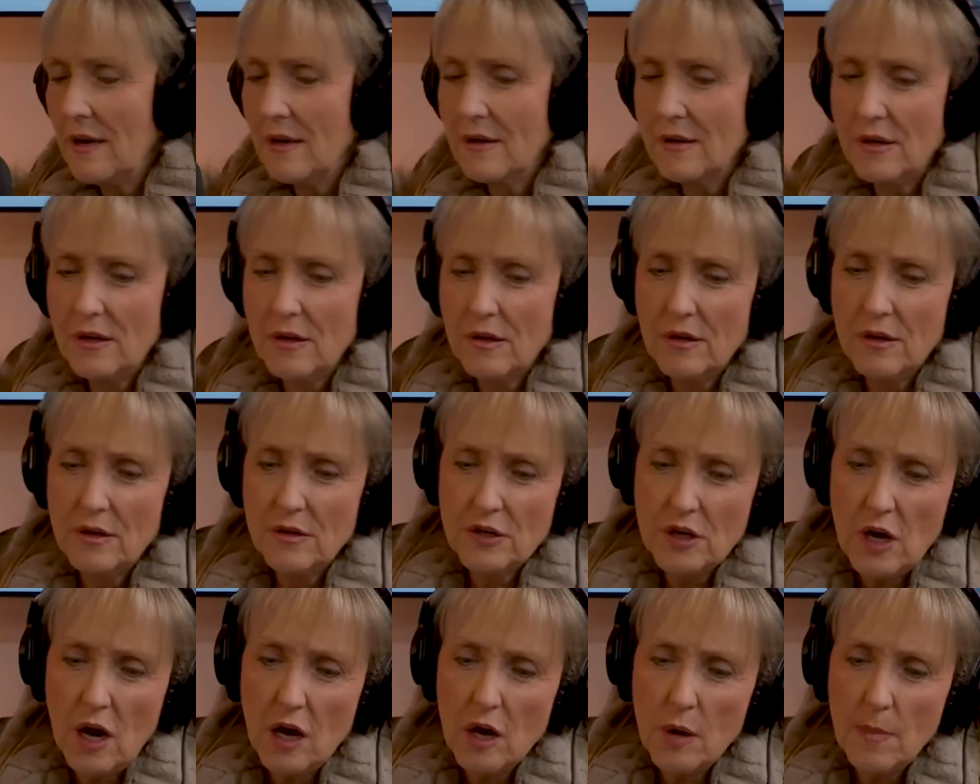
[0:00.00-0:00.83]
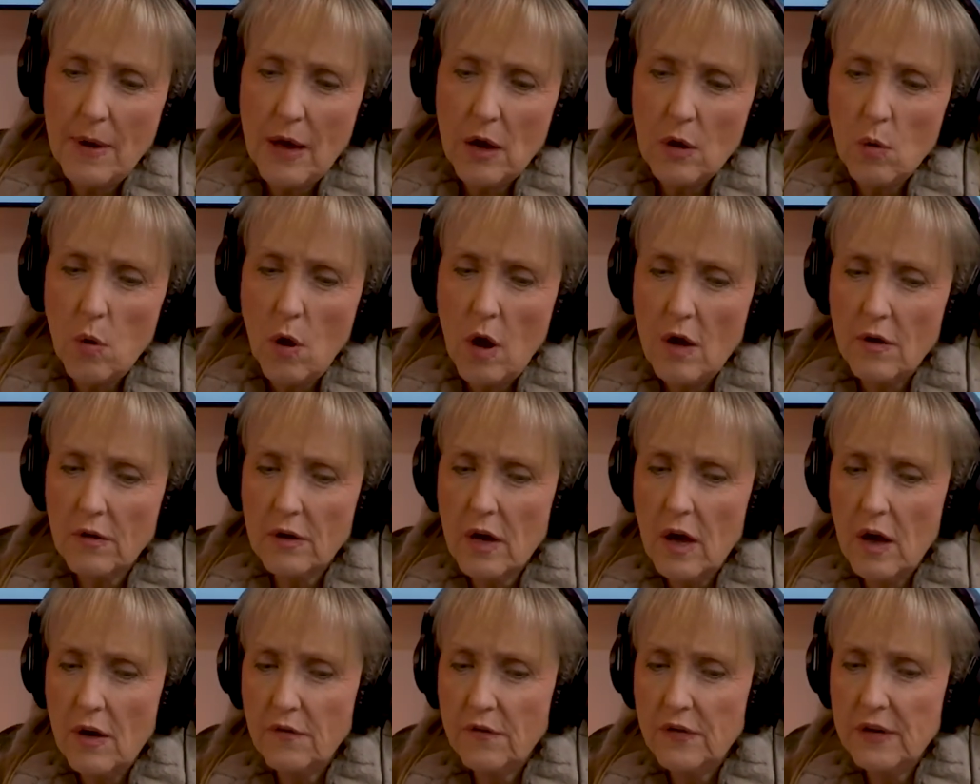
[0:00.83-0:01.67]
You talk about
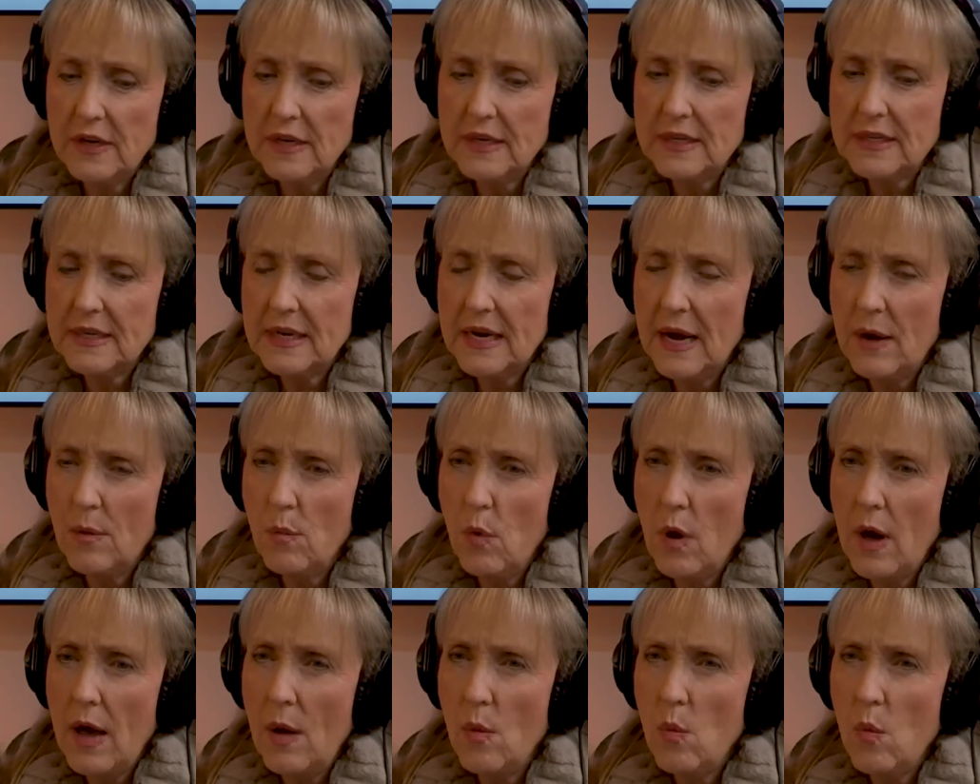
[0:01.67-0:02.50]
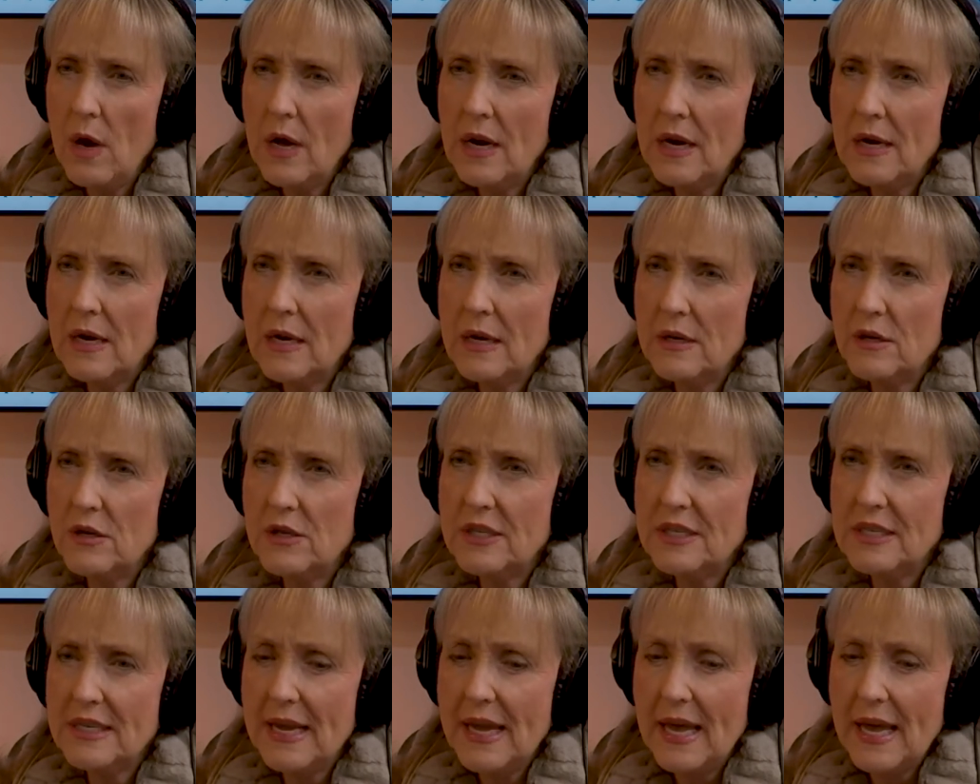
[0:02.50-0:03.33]
confidence, and I want to
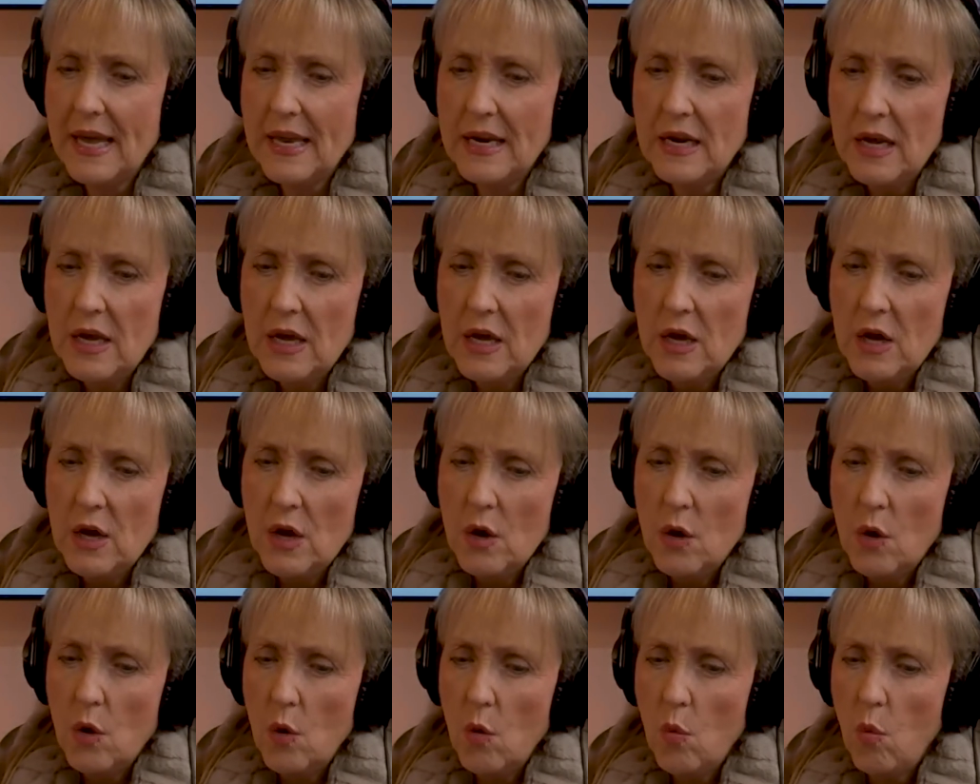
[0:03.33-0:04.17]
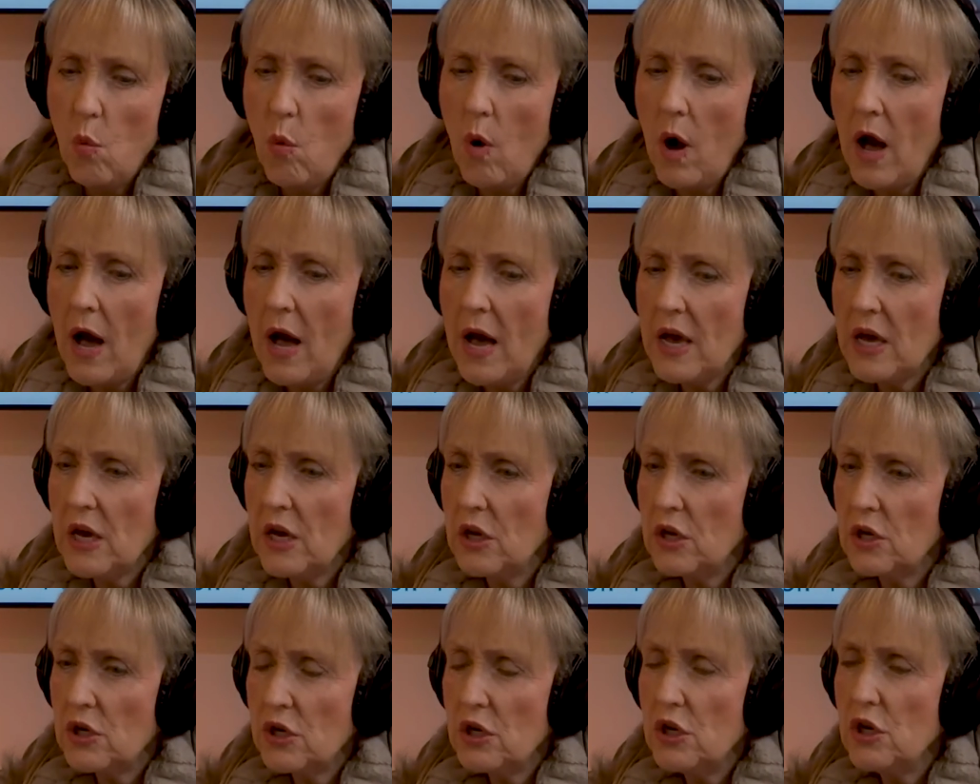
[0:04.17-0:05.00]
understand, why
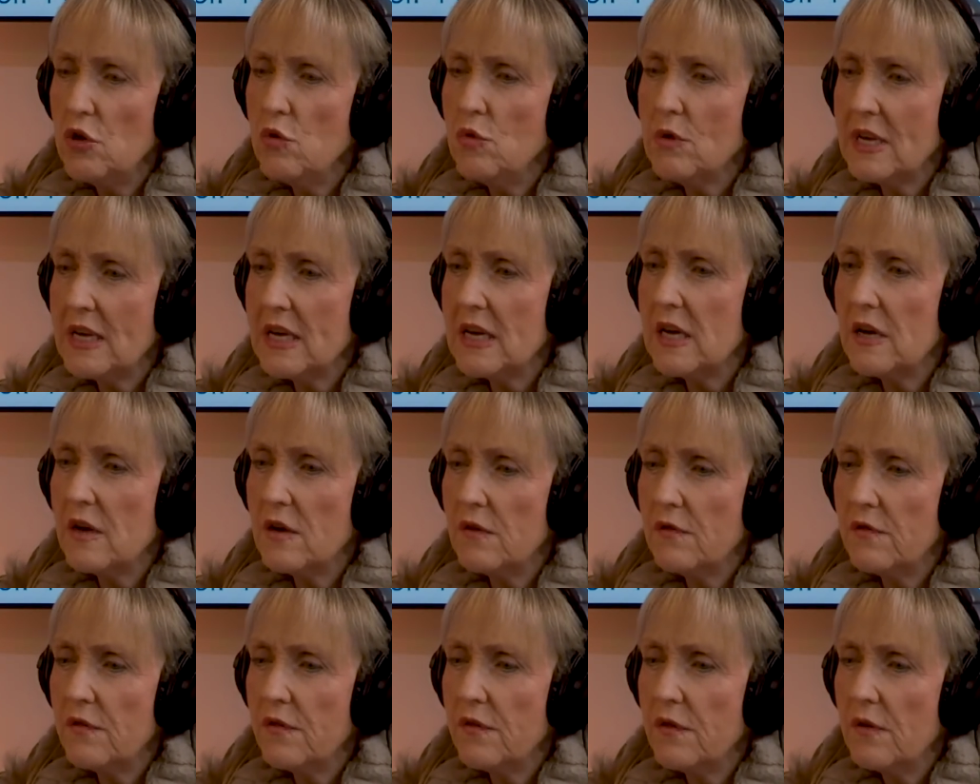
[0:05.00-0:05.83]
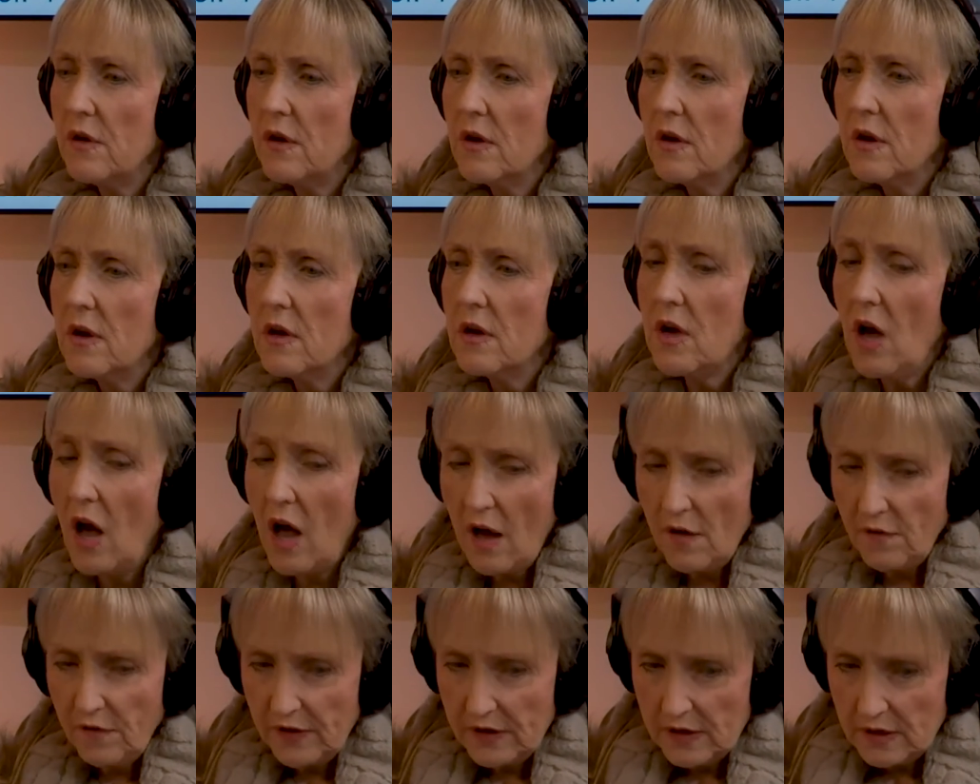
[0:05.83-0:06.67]
do you give
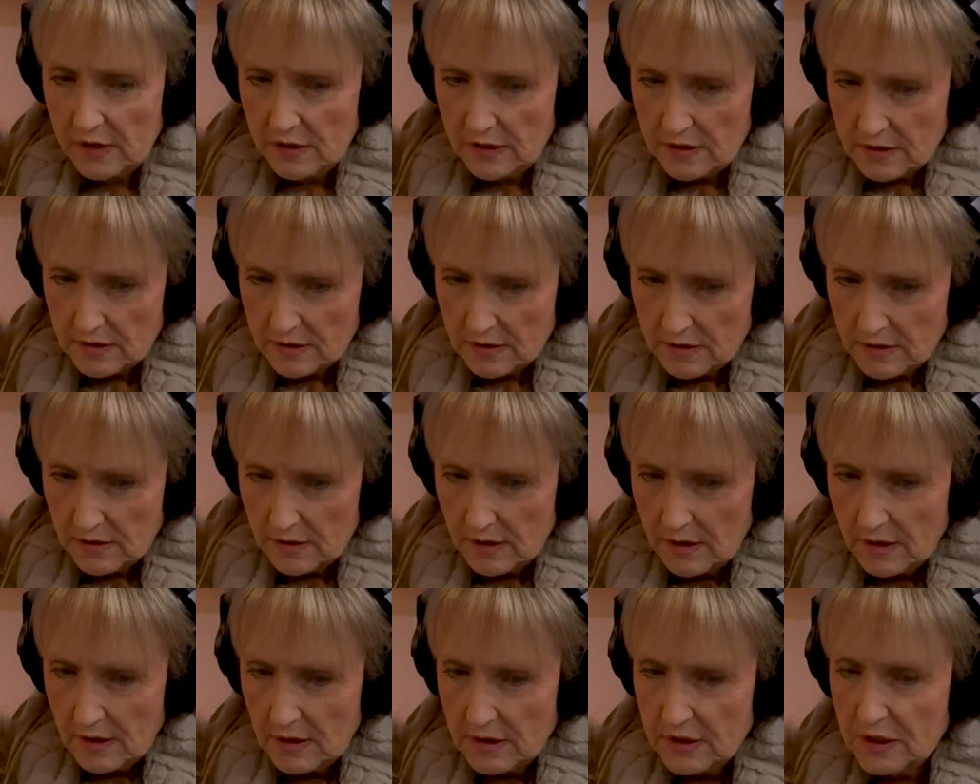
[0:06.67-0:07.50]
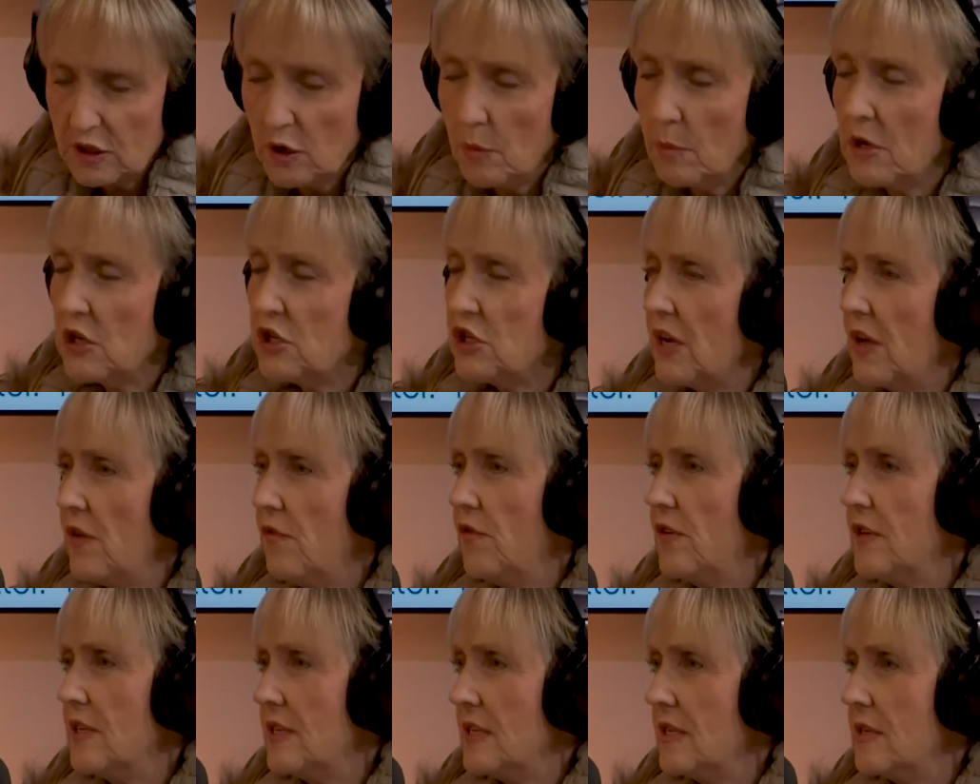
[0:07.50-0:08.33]
confidence so much
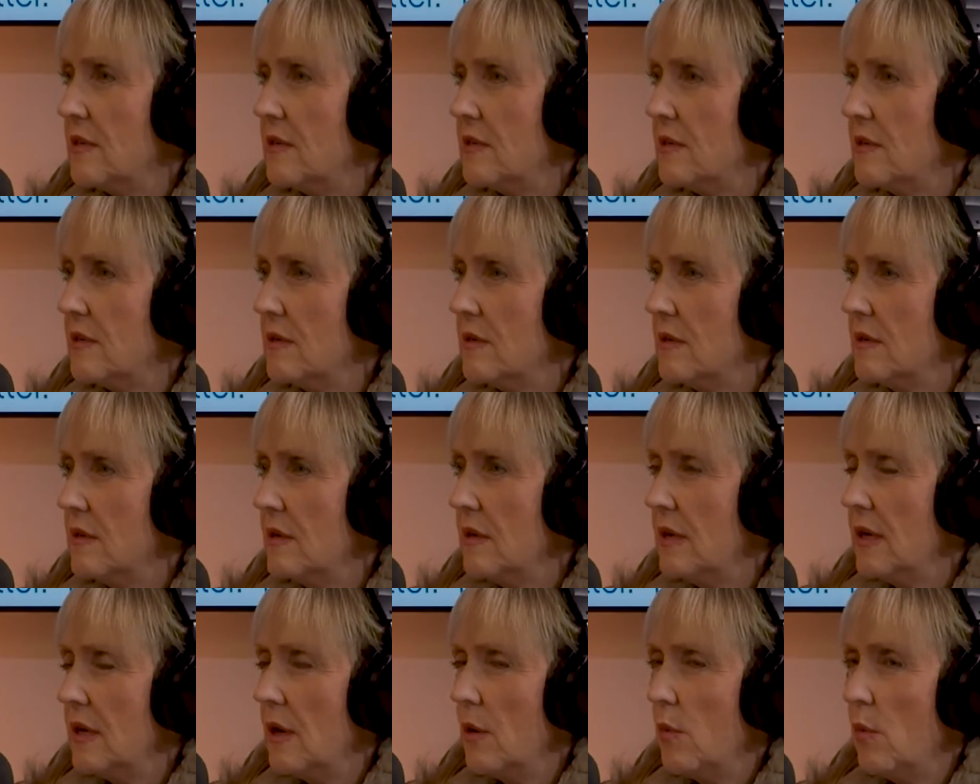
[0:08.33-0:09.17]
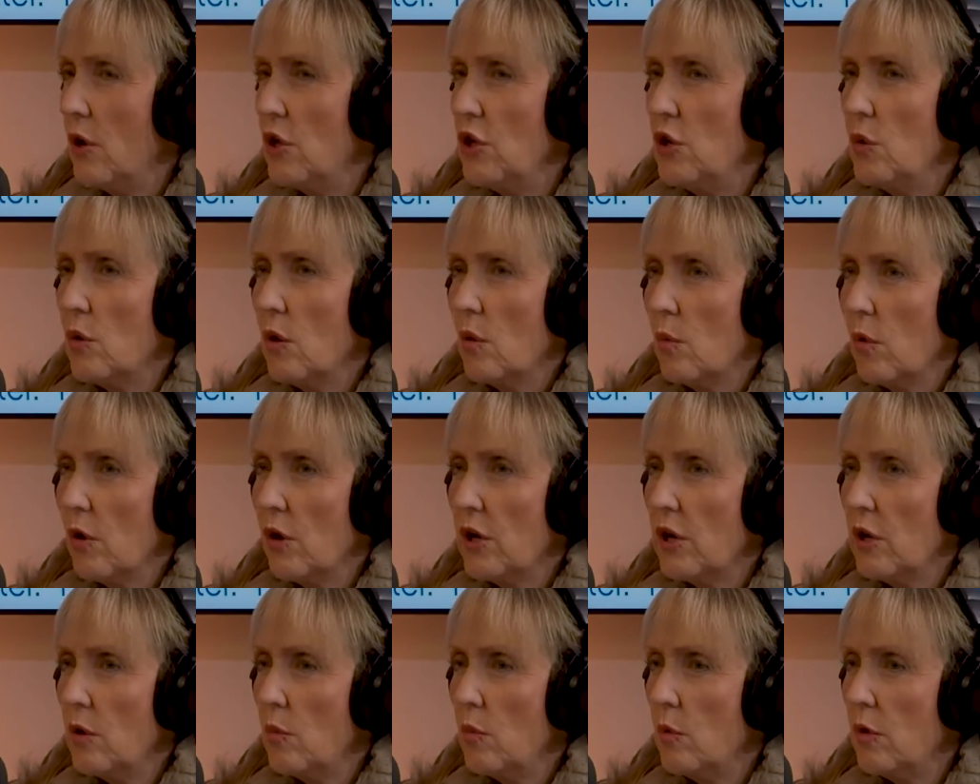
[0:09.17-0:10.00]
emphasis when you are
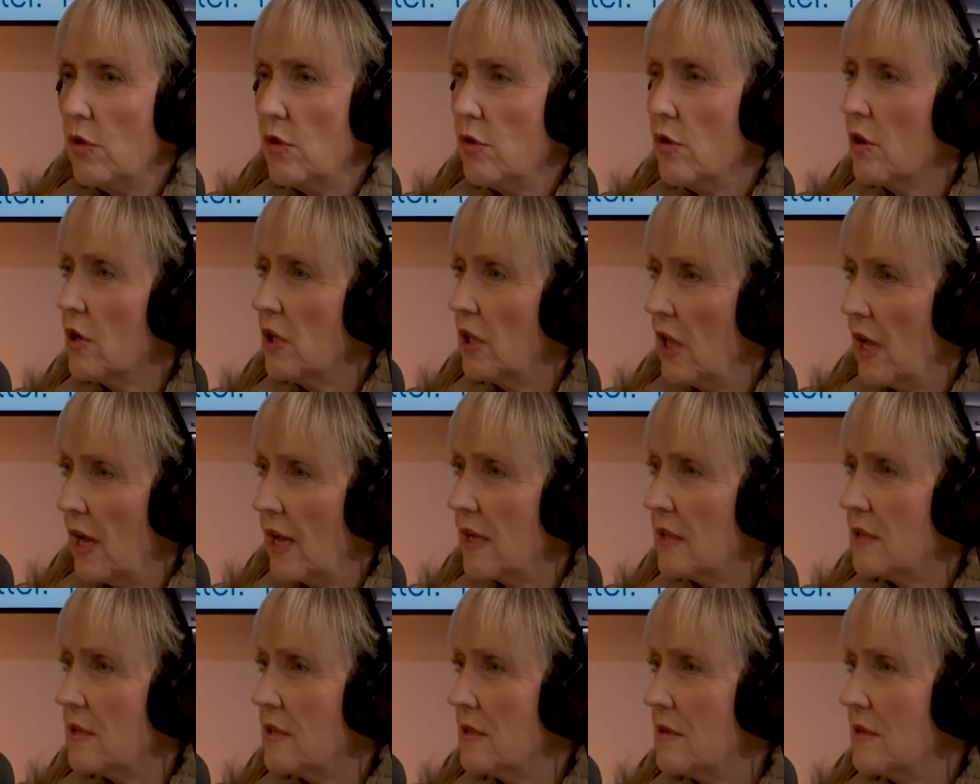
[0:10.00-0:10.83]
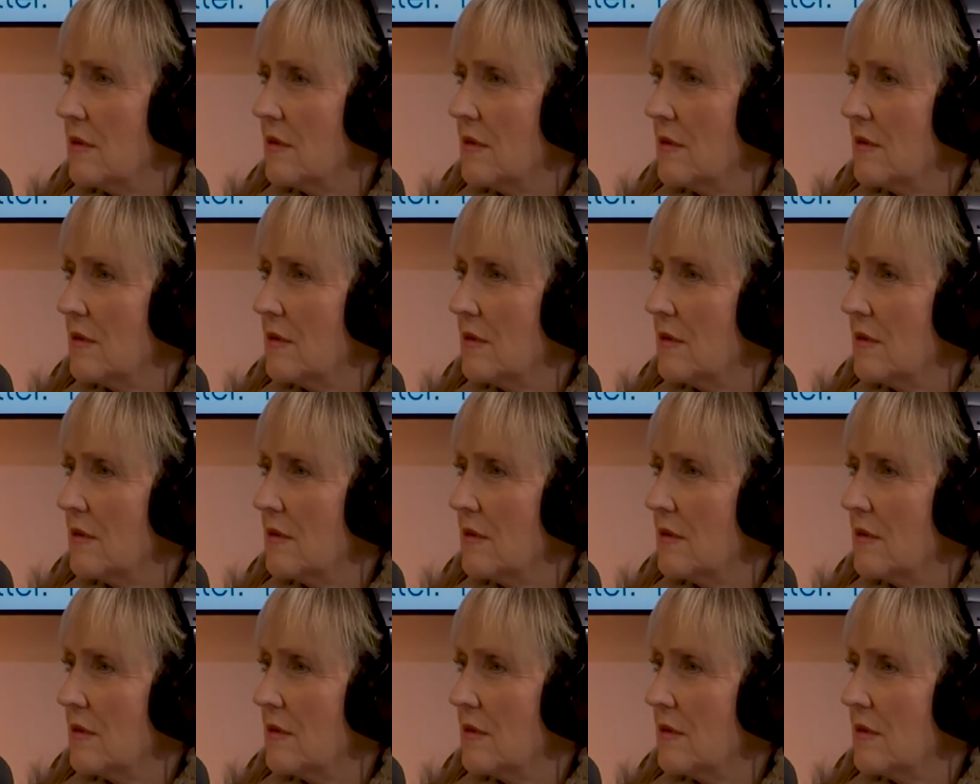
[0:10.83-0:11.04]
working with your clients?